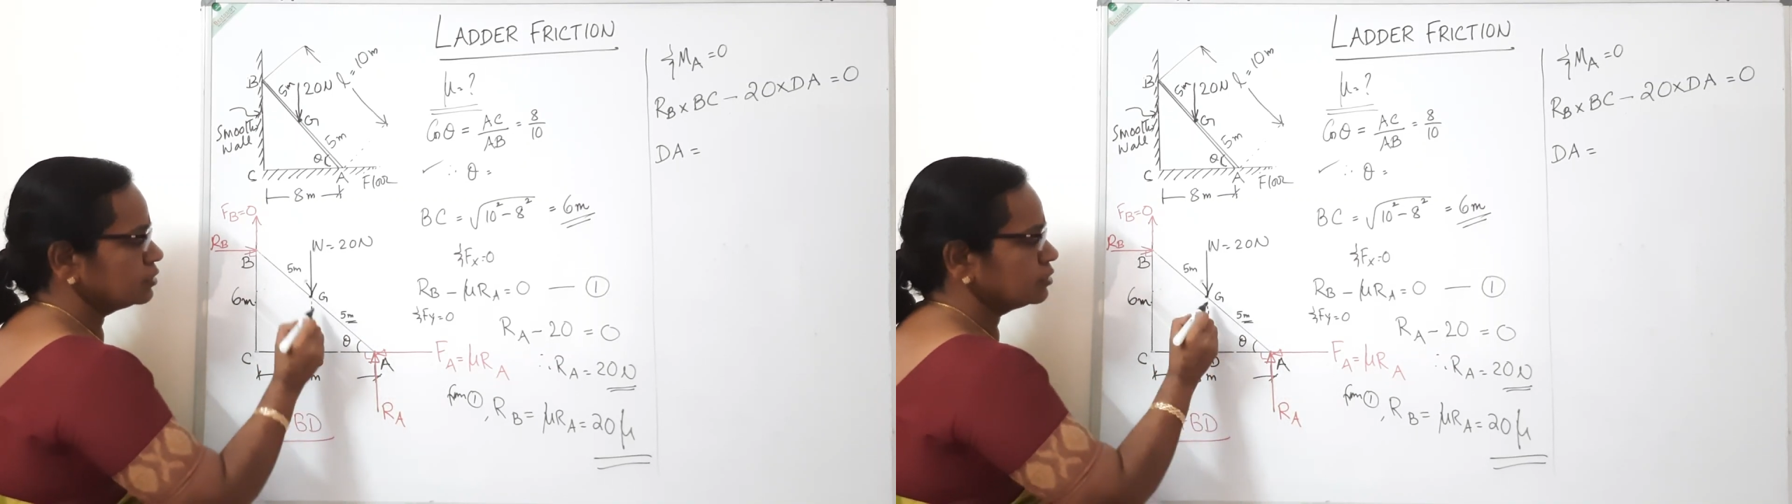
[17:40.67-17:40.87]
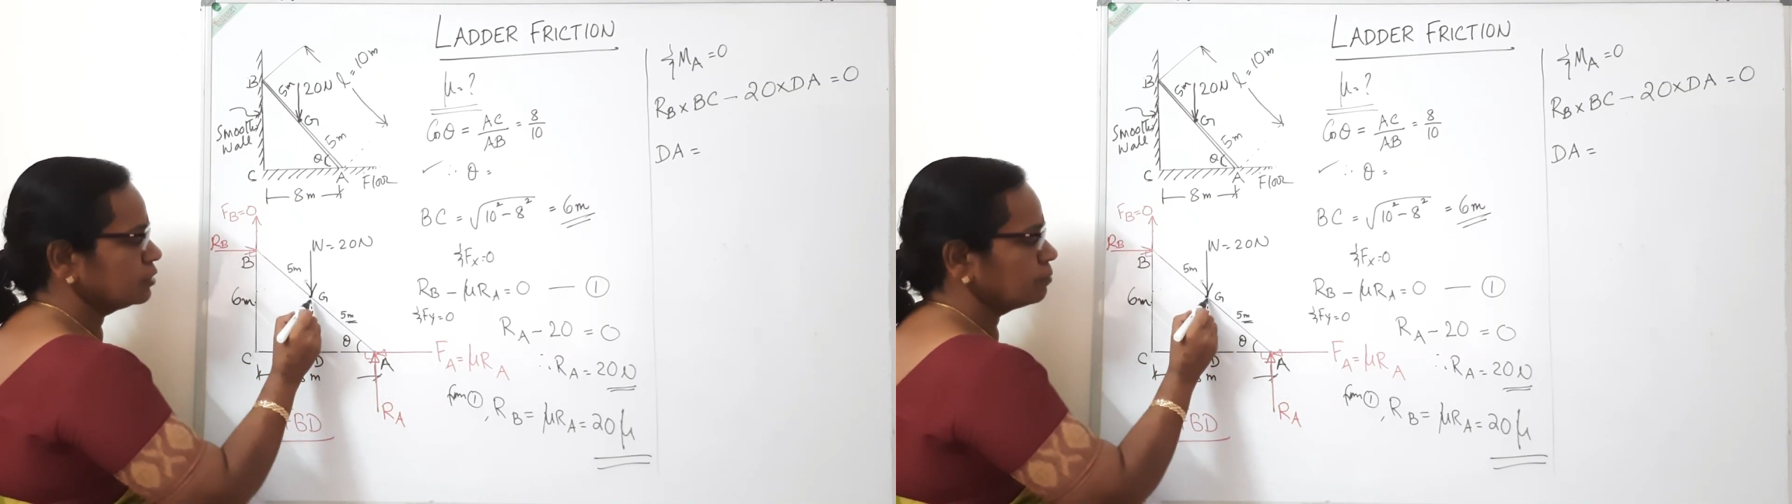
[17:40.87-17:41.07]

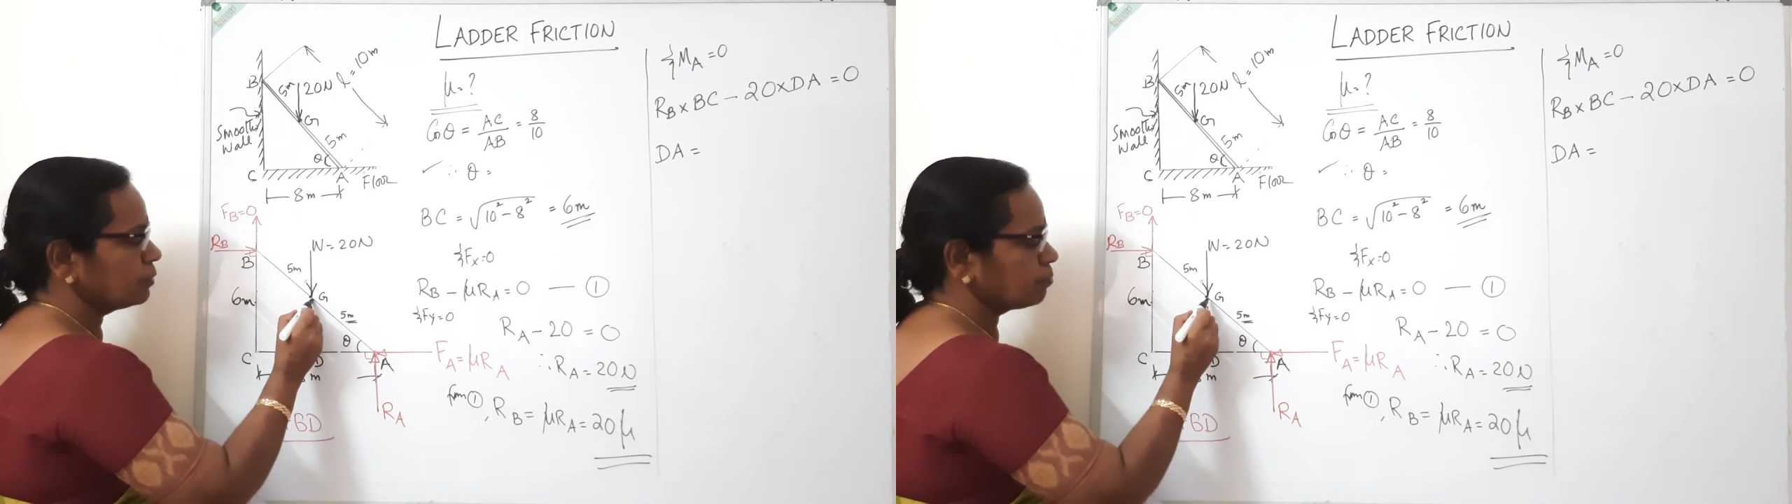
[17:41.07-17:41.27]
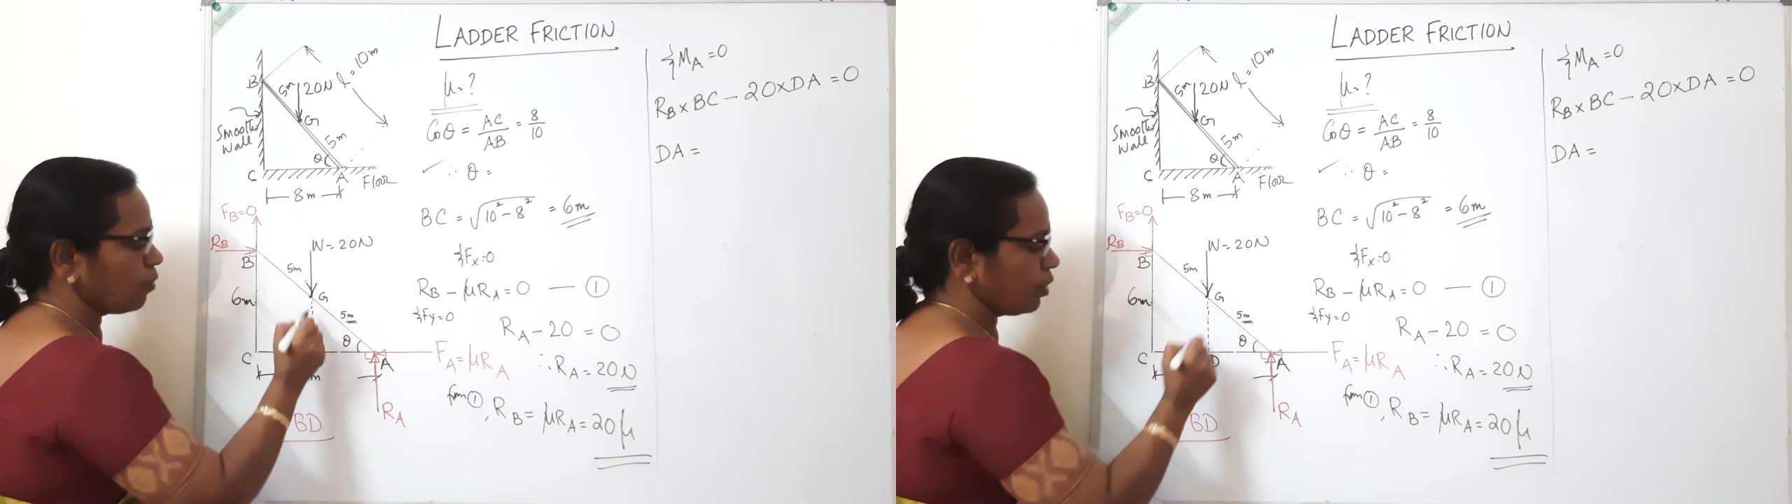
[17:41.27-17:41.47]
This is the
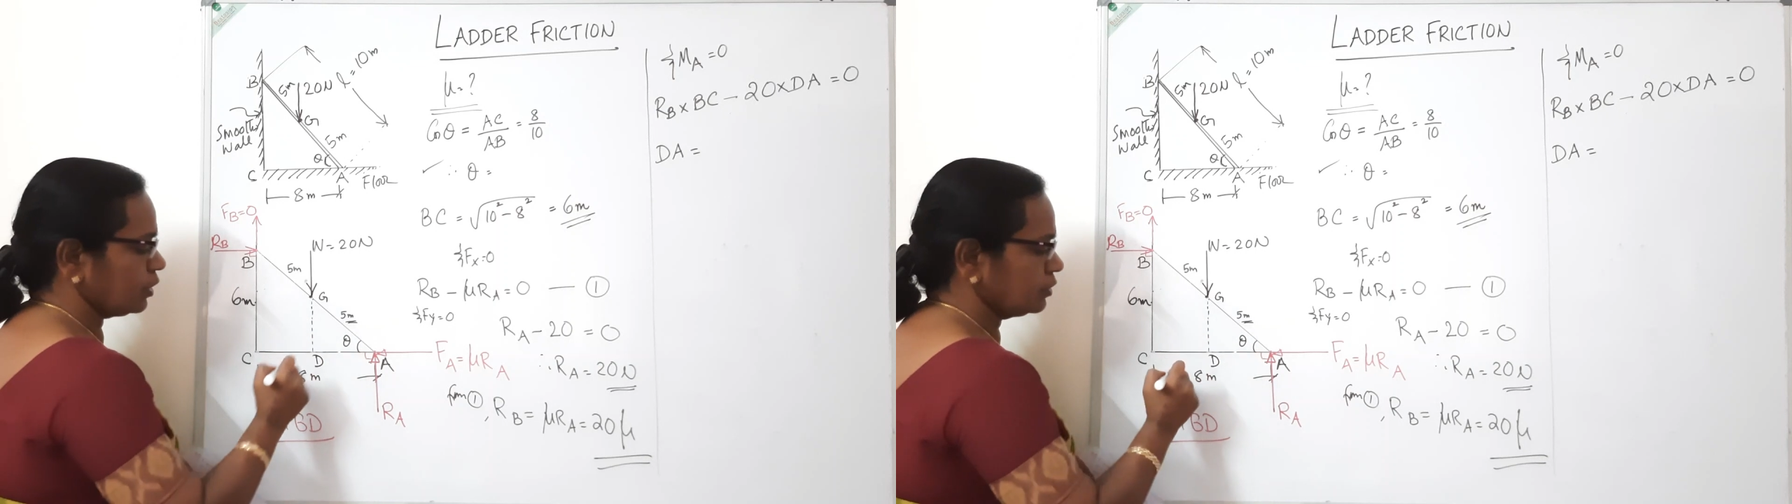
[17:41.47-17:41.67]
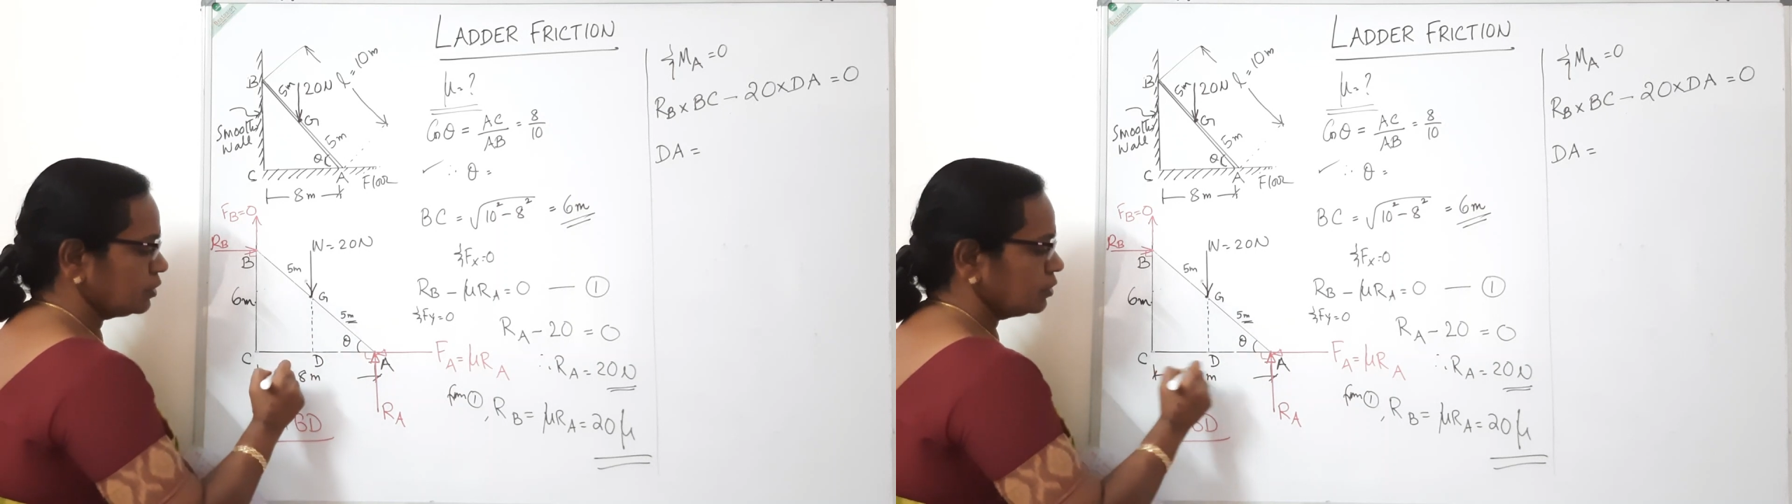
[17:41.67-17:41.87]

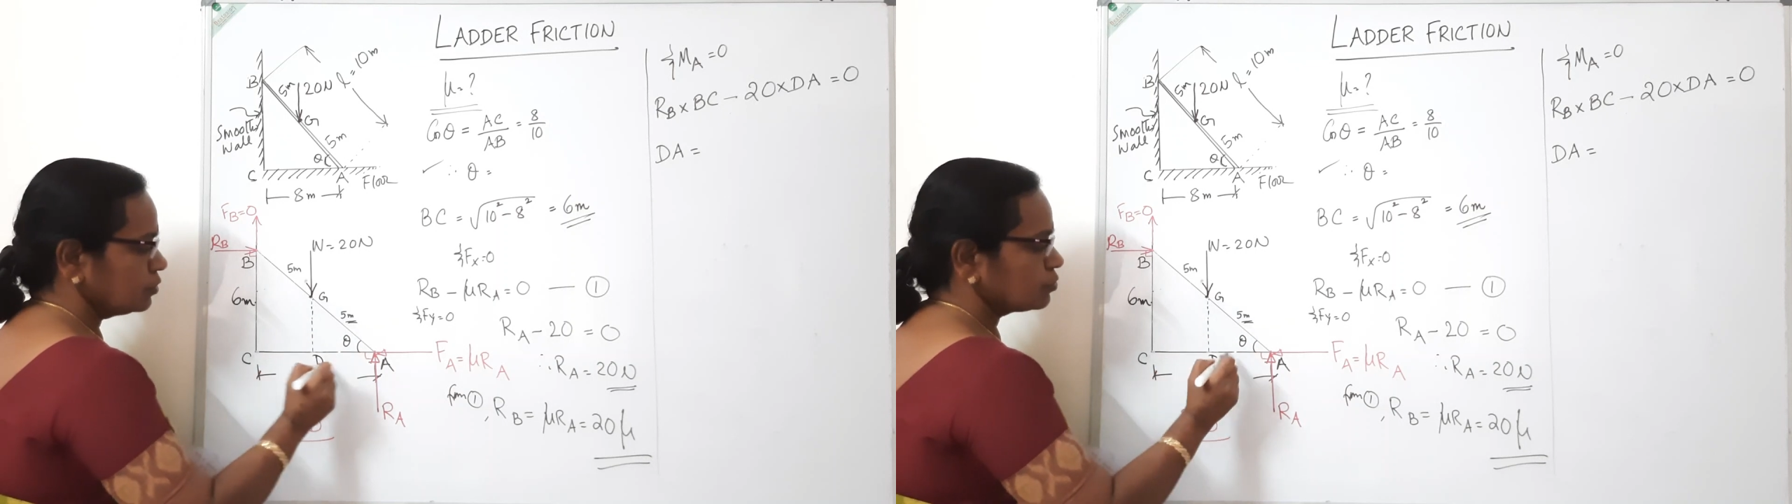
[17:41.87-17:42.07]
midpoint.